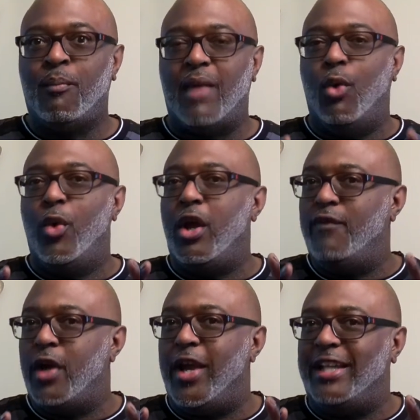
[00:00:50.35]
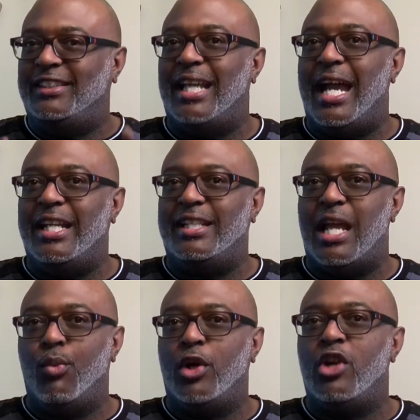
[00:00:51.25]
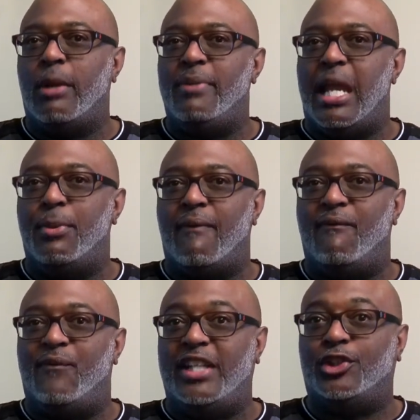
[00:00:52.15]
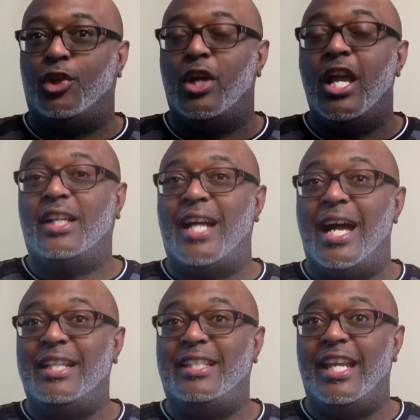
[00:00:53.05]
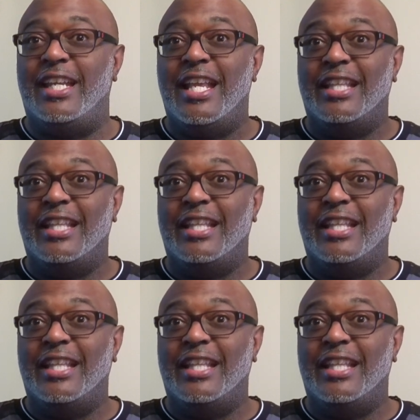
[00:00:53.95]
And we are very excited that we're going to be able to feature content